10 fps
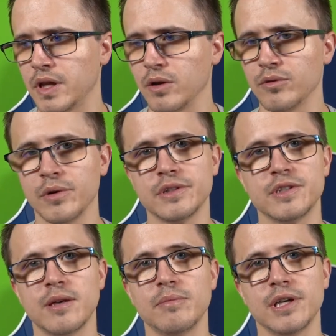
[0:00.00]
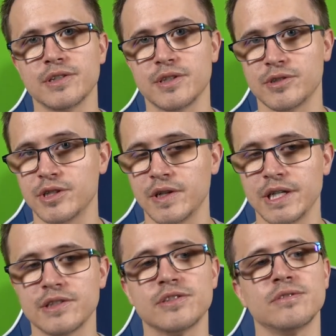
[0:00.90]
you'll know it's them because they're
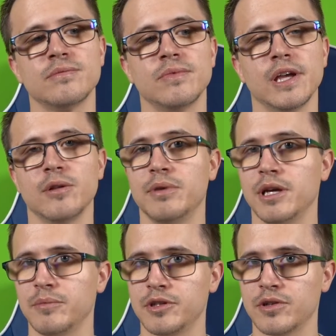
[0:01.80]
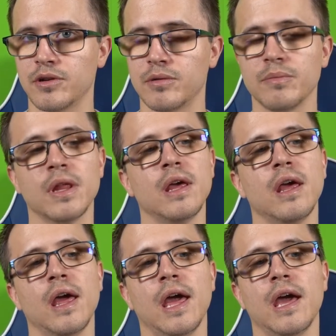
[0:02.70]
serious, they could be immature,
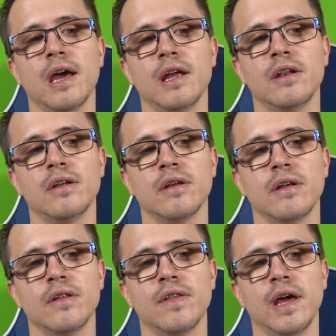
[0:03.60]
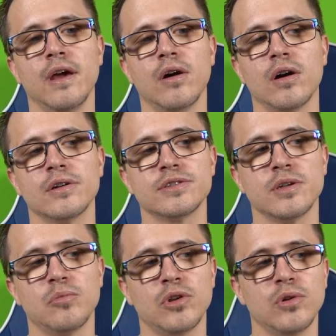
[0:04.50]
and they are
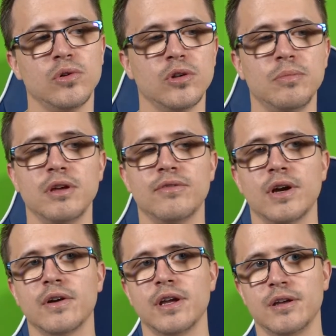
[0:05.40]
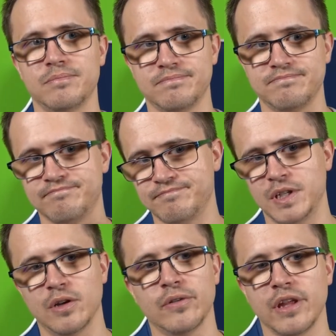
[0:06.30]
someone who could be very,
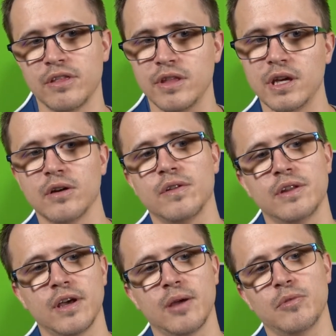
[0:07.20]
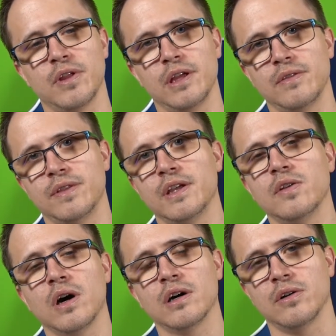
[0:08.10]
they think all the time, or they
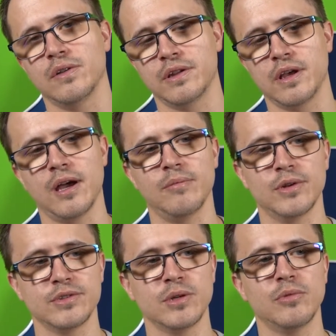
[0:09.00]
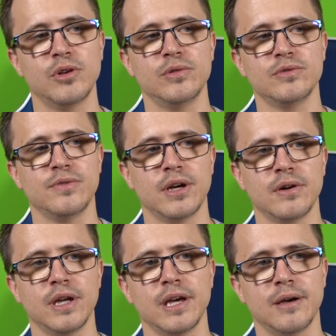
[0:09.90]
talk all the time. There's someone who's
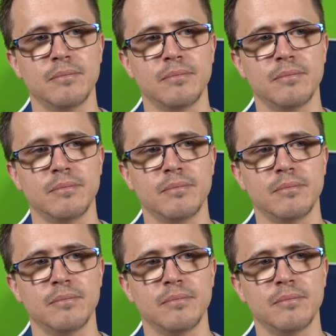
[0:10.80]
very